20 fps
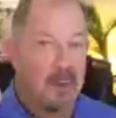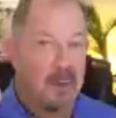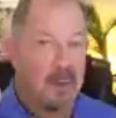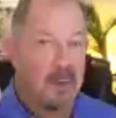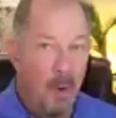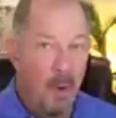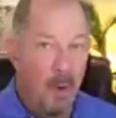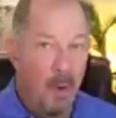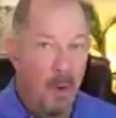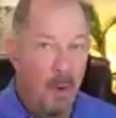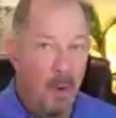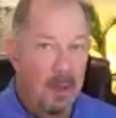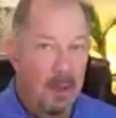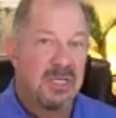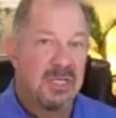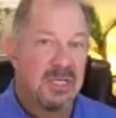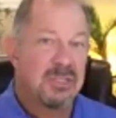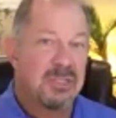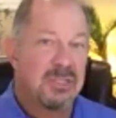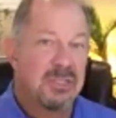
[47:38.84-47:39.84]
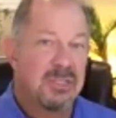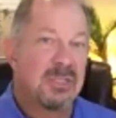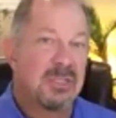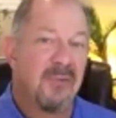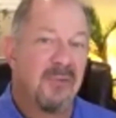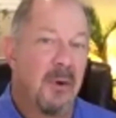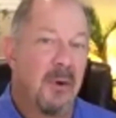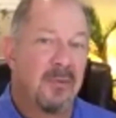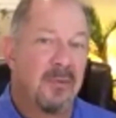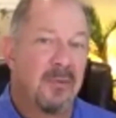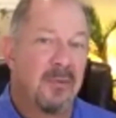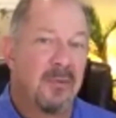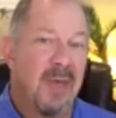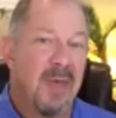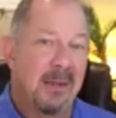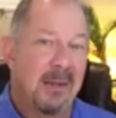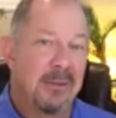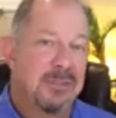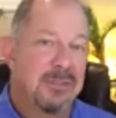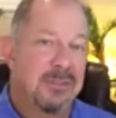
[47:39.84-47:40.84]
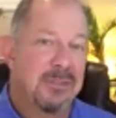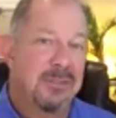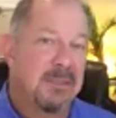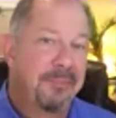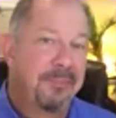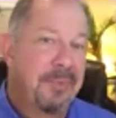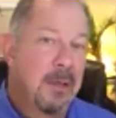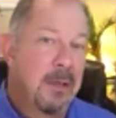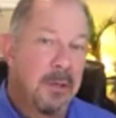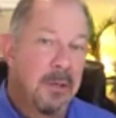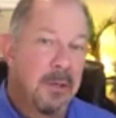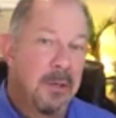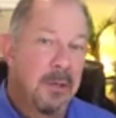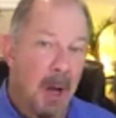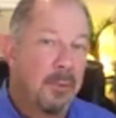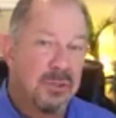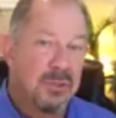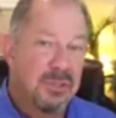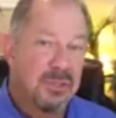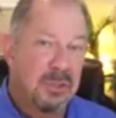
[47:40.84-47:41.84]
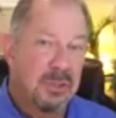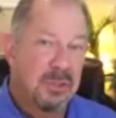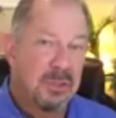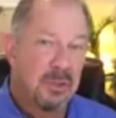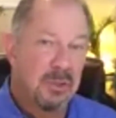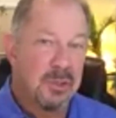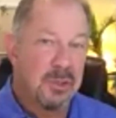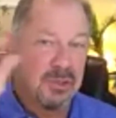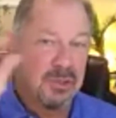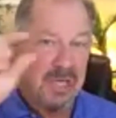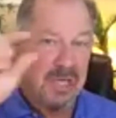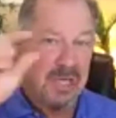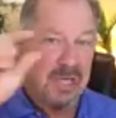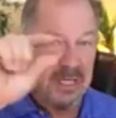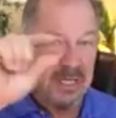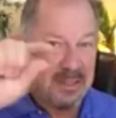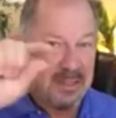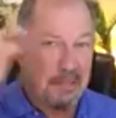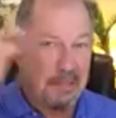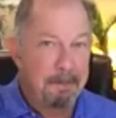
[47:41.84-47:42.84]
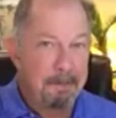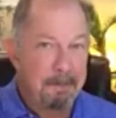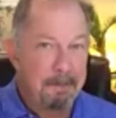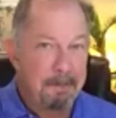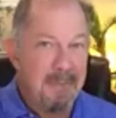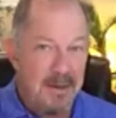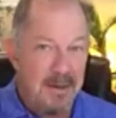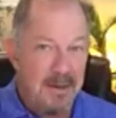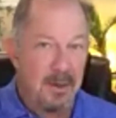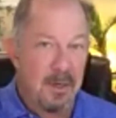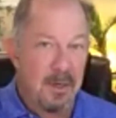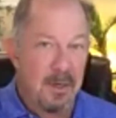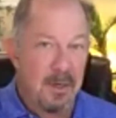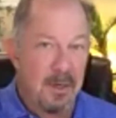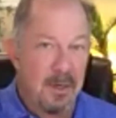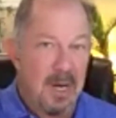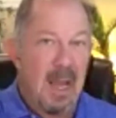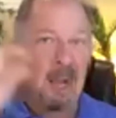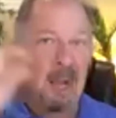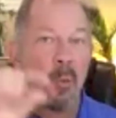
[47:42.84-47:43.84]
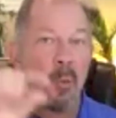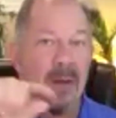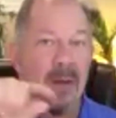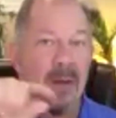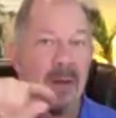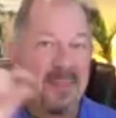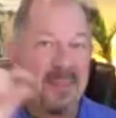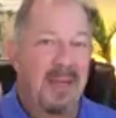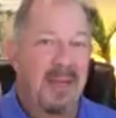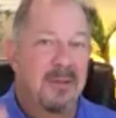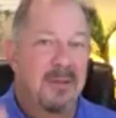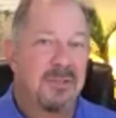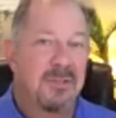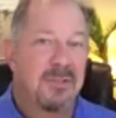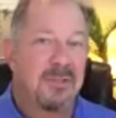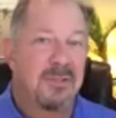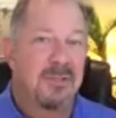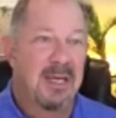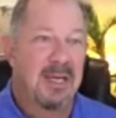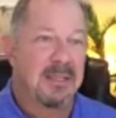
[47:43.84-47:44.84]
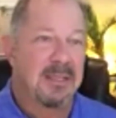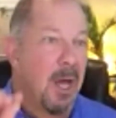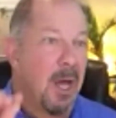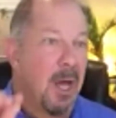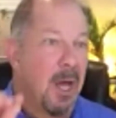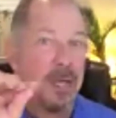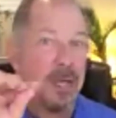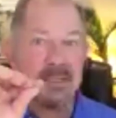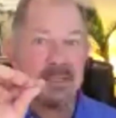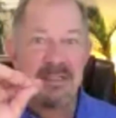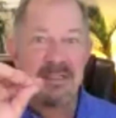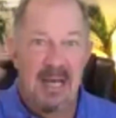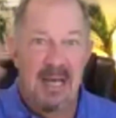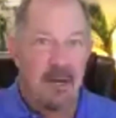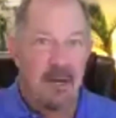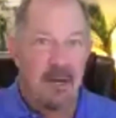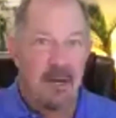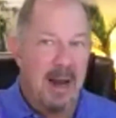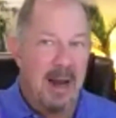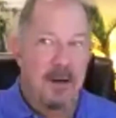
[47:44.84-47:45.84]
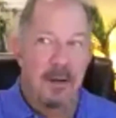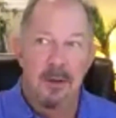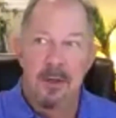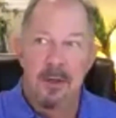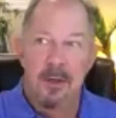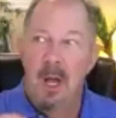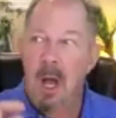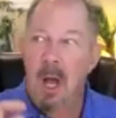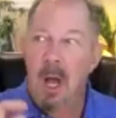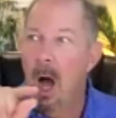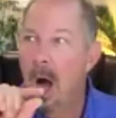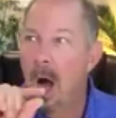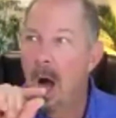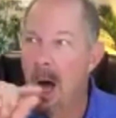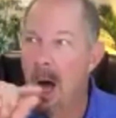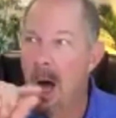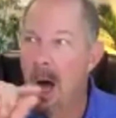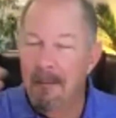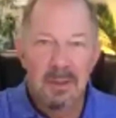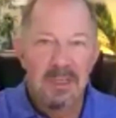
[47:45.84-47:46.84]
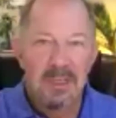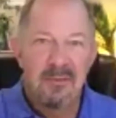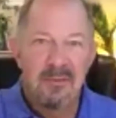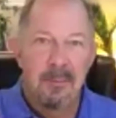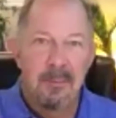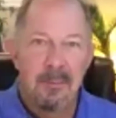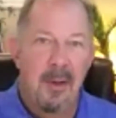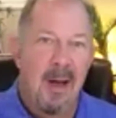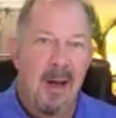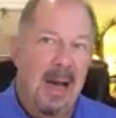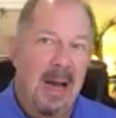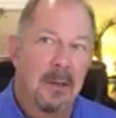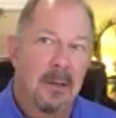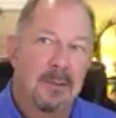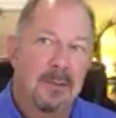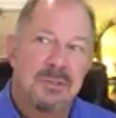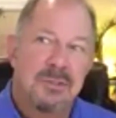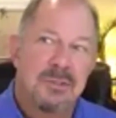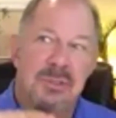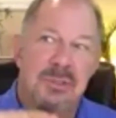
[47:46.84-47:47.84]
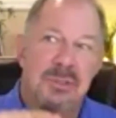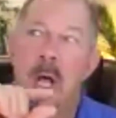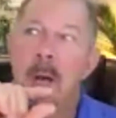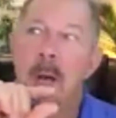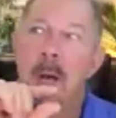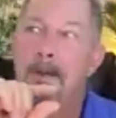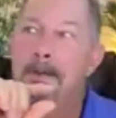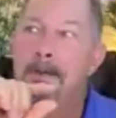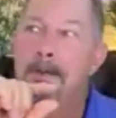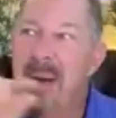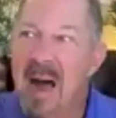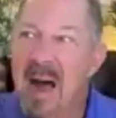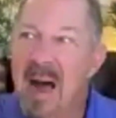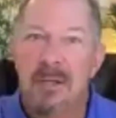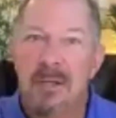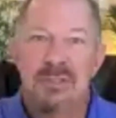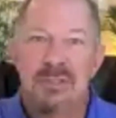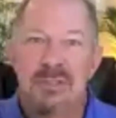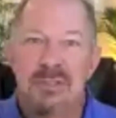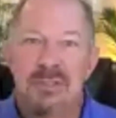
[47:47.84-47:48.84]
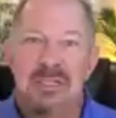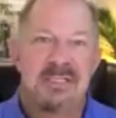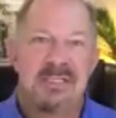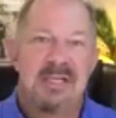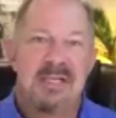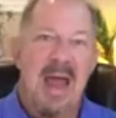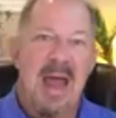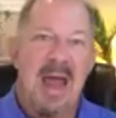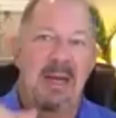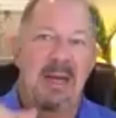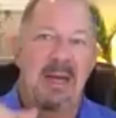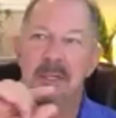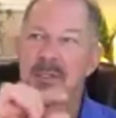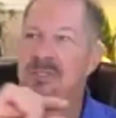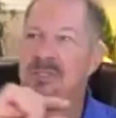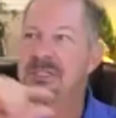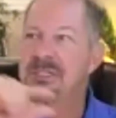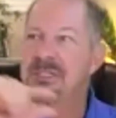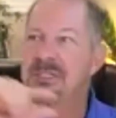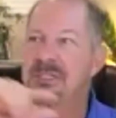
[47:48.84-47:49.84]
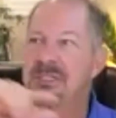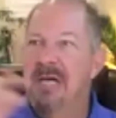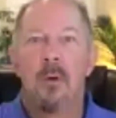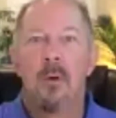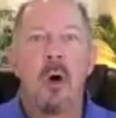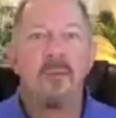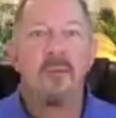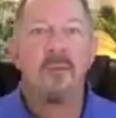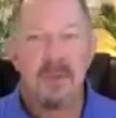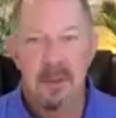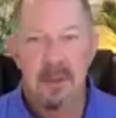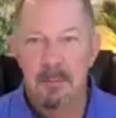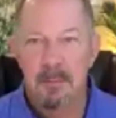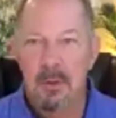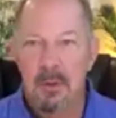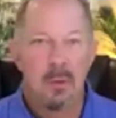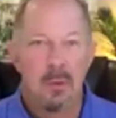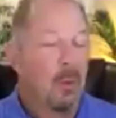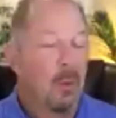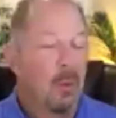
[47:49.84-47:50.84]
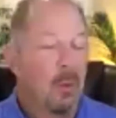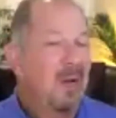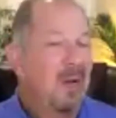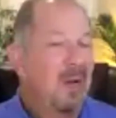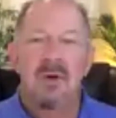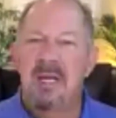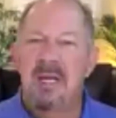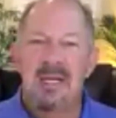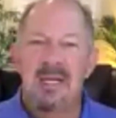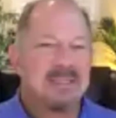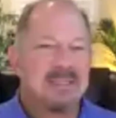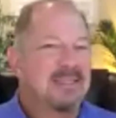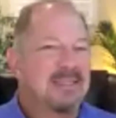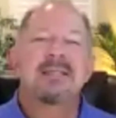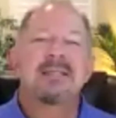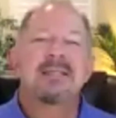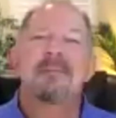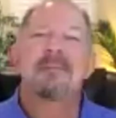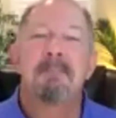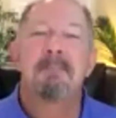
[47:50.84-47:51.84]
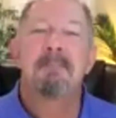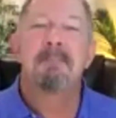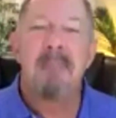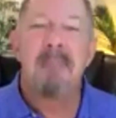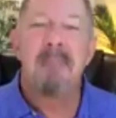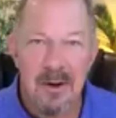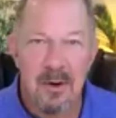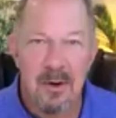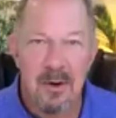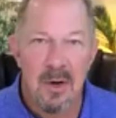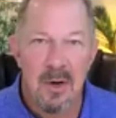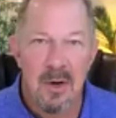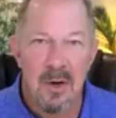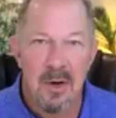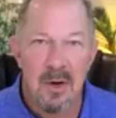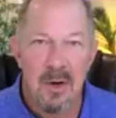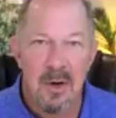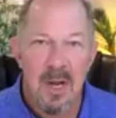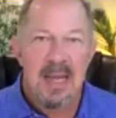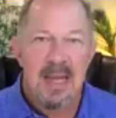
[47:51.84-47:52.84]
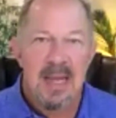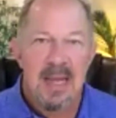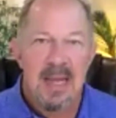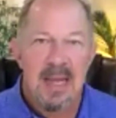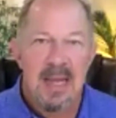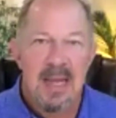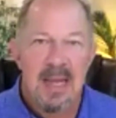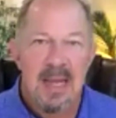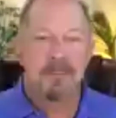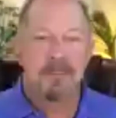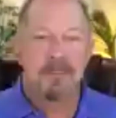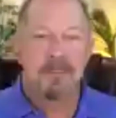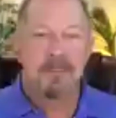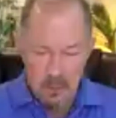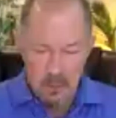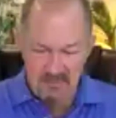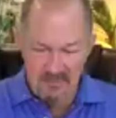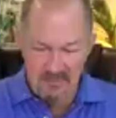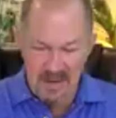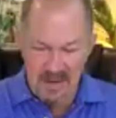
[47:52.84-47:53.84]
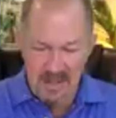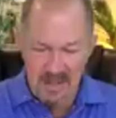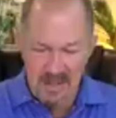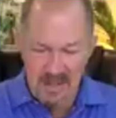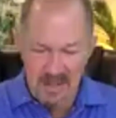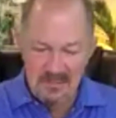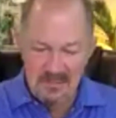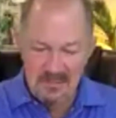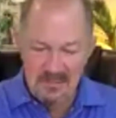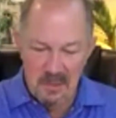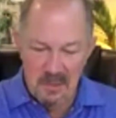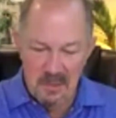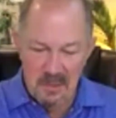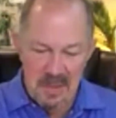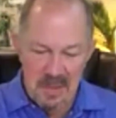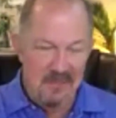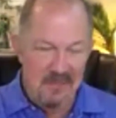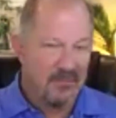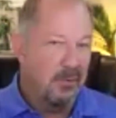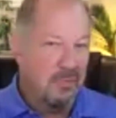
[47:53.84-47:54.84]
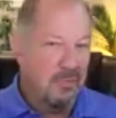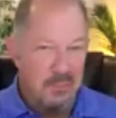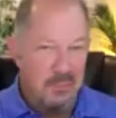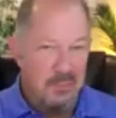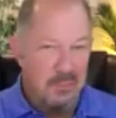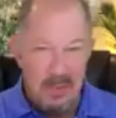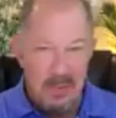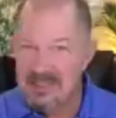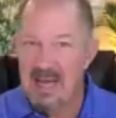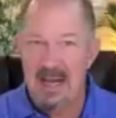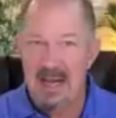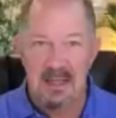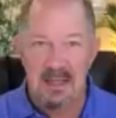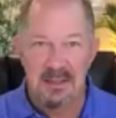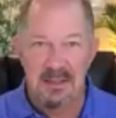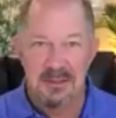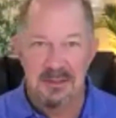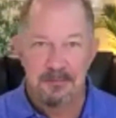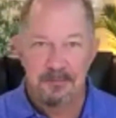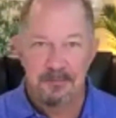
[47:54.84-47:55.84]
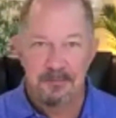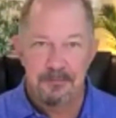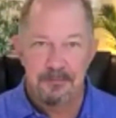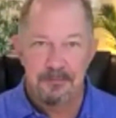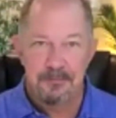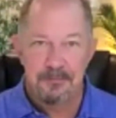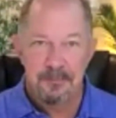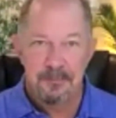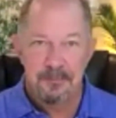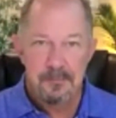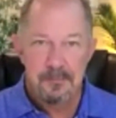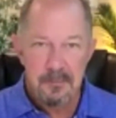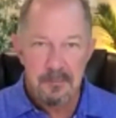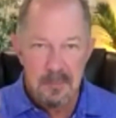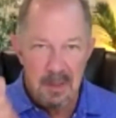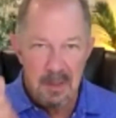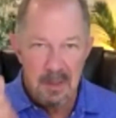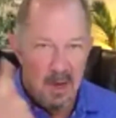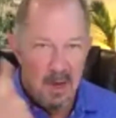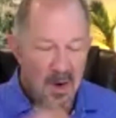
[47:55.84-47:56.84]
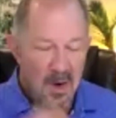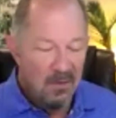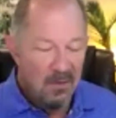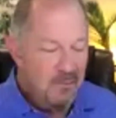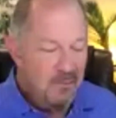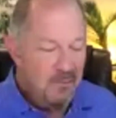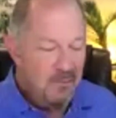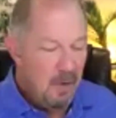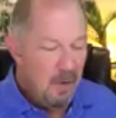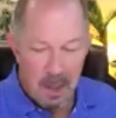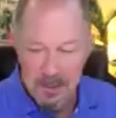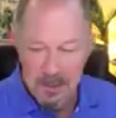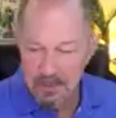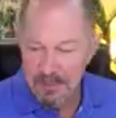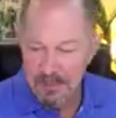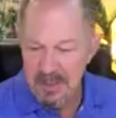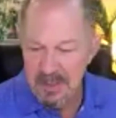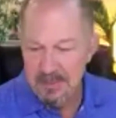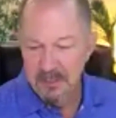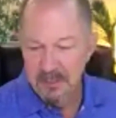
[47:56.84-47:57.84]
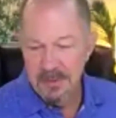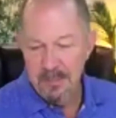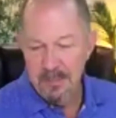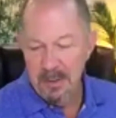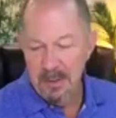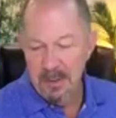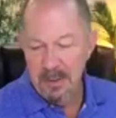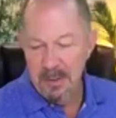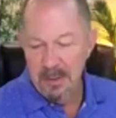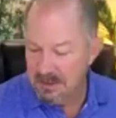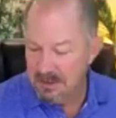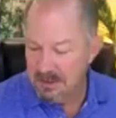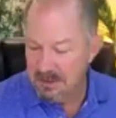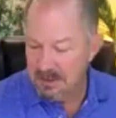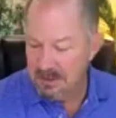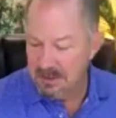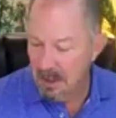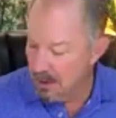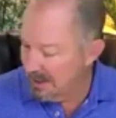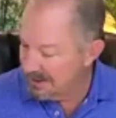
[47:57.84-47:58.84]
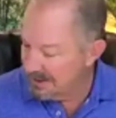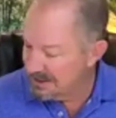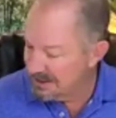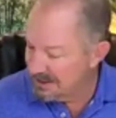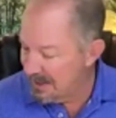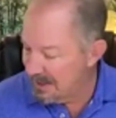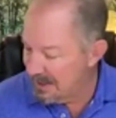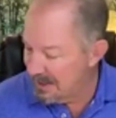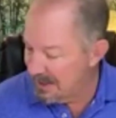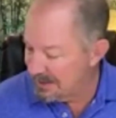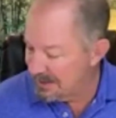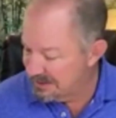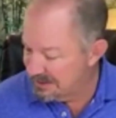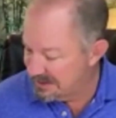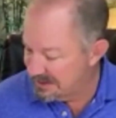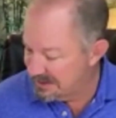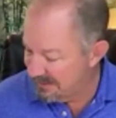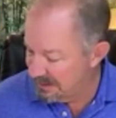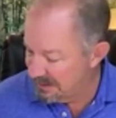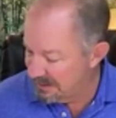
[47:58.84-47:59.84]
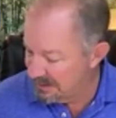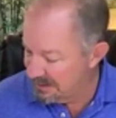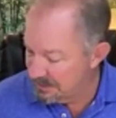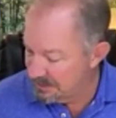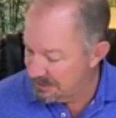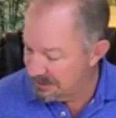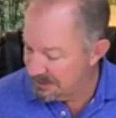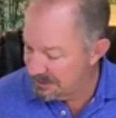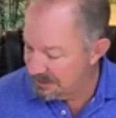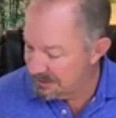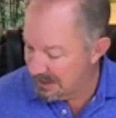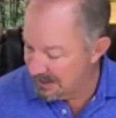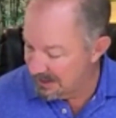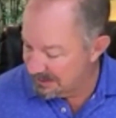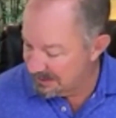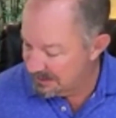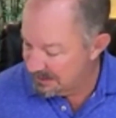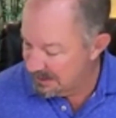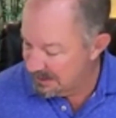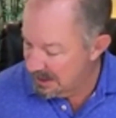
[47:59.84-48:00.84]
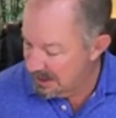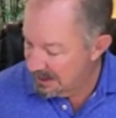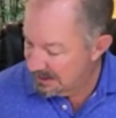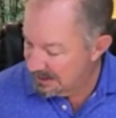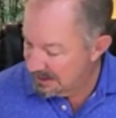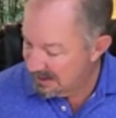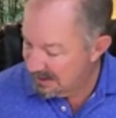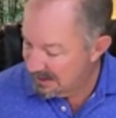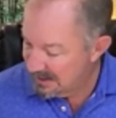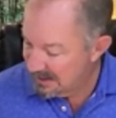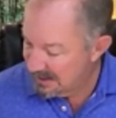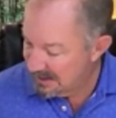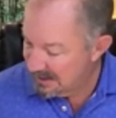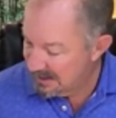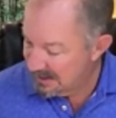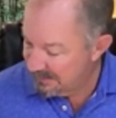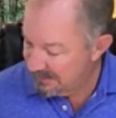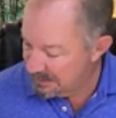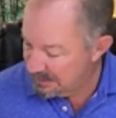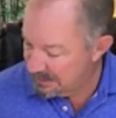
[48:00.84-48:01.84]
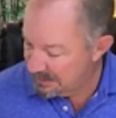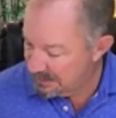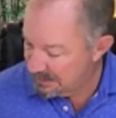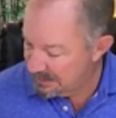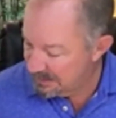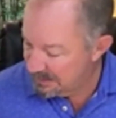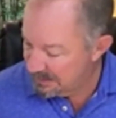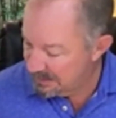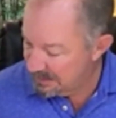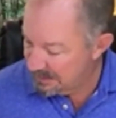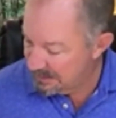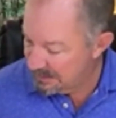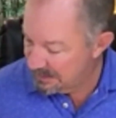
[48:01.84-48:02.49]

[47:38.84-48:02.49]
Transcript: #1, you're changing the photo of the house. #2, you're changing the banner and what the banner says. Set a record, unbelievable house, buyer's ecstatic, seller over the moon, whatever it is, it doesn't matter. It's simply your face in front of them for 3 seconds. For 100 people, the postcard expense is 72 cents. 72 times